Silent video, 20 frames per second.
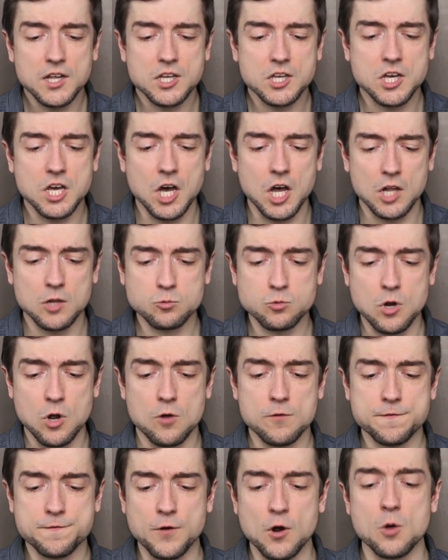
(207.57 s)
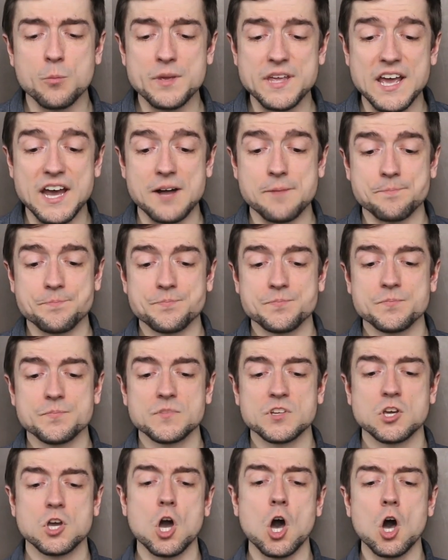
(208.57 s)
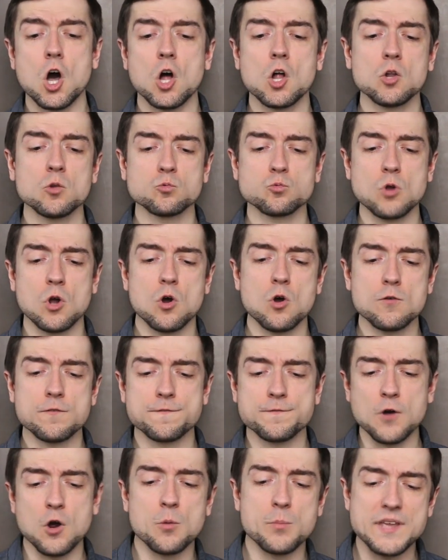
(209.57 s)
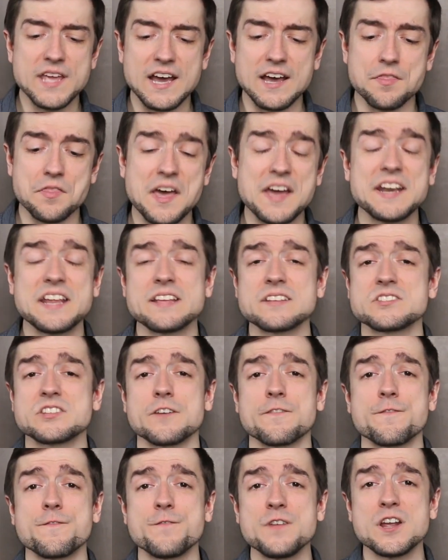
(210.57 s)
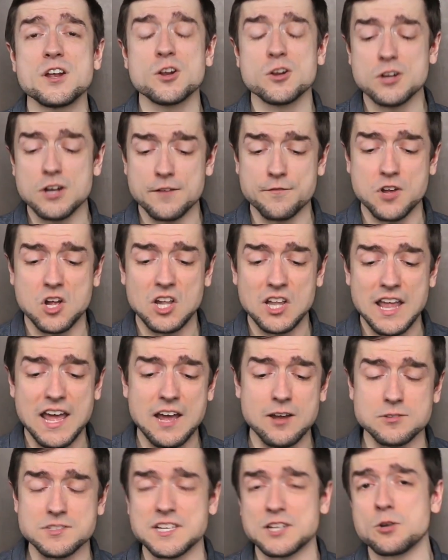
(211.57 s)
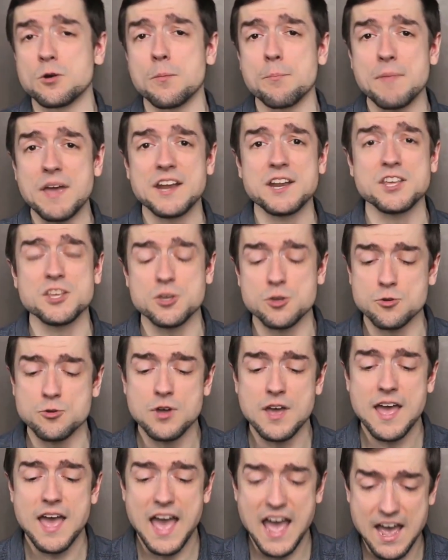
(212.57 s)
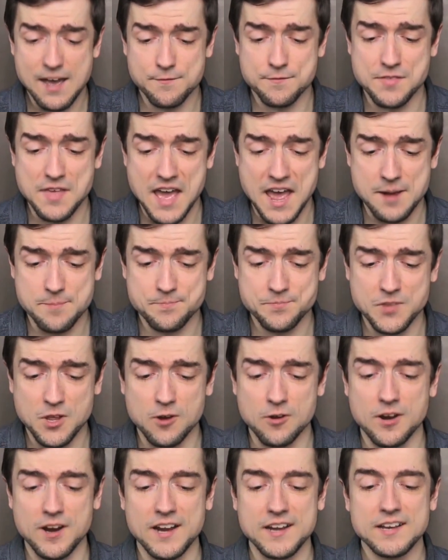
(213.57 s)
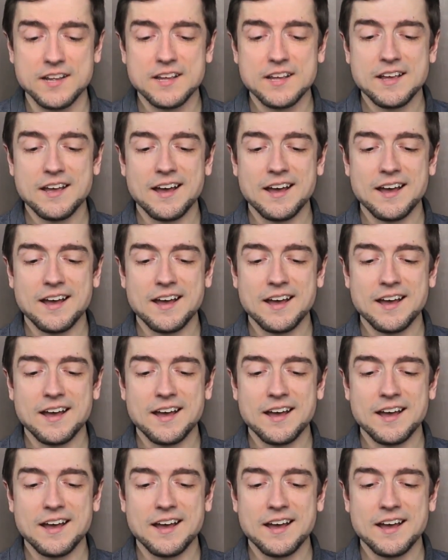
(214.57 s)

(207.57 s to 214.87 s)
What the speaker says: Chaulrophobia. Chaulrophobia. That is the fear of clowns. I know many of you have that, all right?